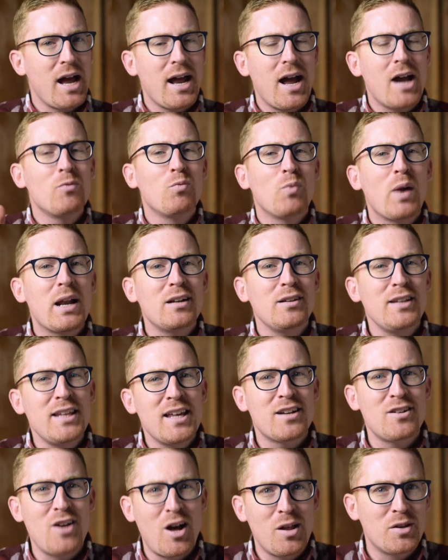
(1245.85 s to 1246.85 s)
I, I
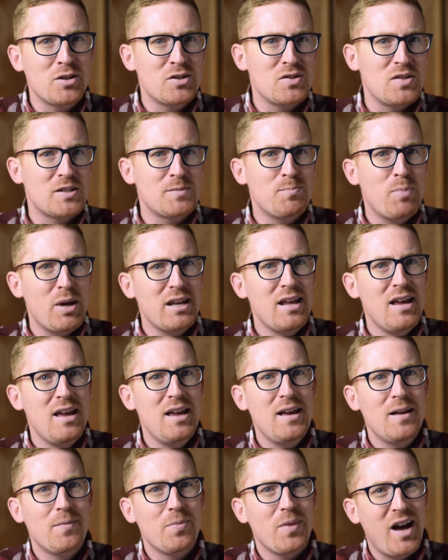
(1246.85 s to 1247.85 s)
readily acknowledge this, but
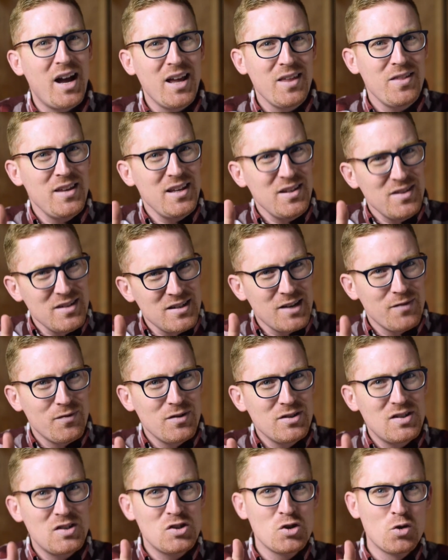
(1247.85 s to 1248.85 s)
I think the
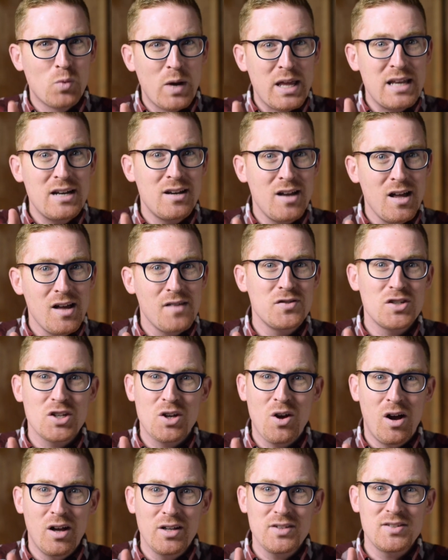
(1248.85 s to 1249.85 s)
difference is great enough to
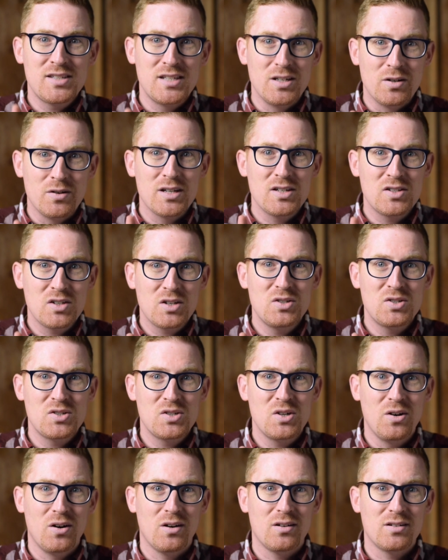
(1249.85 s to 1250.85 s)
cause serious
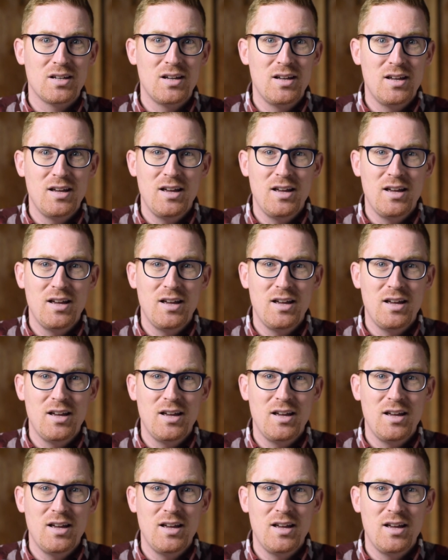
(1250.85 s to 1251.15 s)
concern.